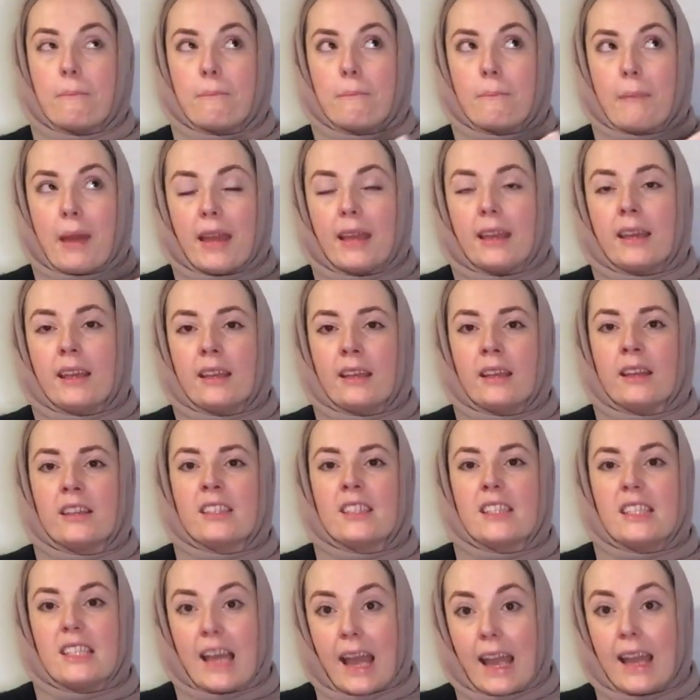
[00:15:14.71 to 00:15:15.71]
making
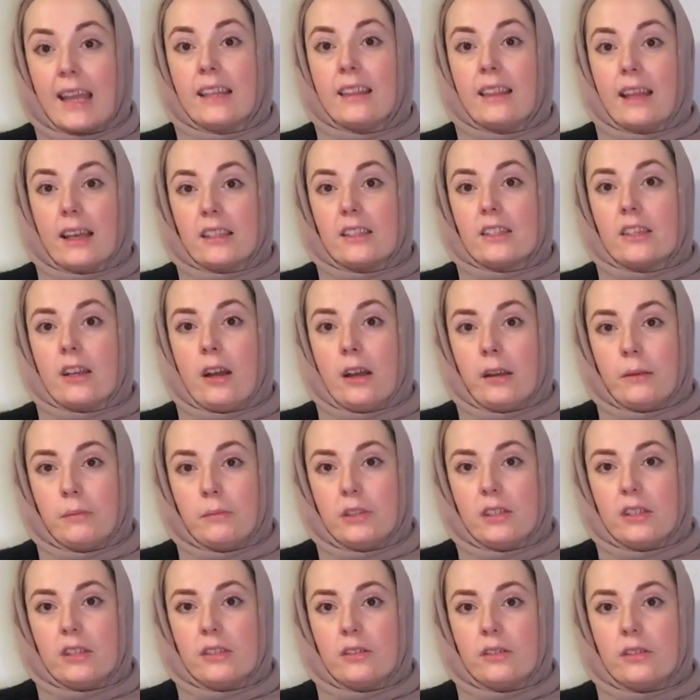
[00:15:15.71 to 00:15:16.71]
us take that
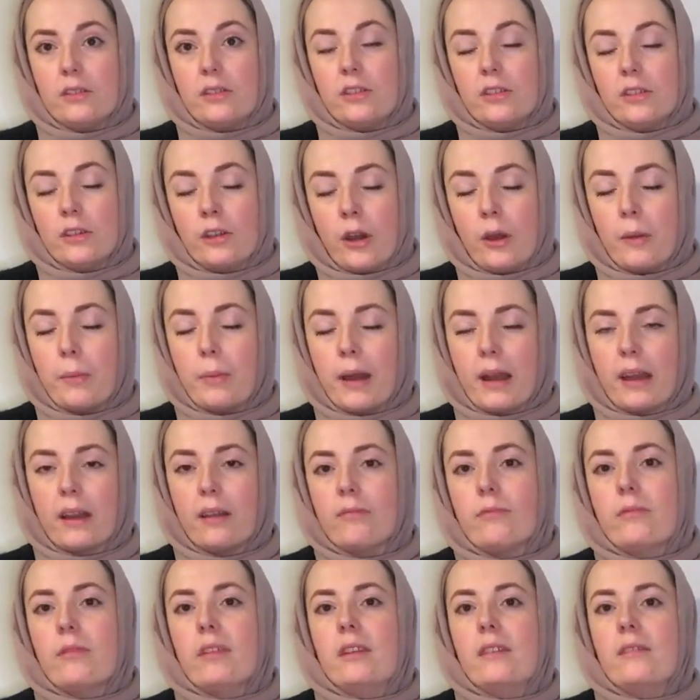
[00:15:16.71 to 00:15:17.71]
time to go back
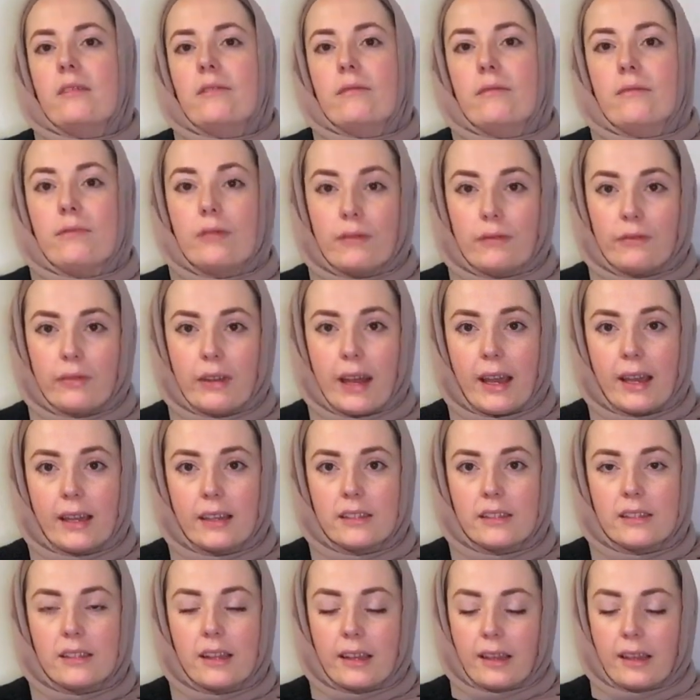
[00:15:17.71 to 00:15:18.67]
and reflect.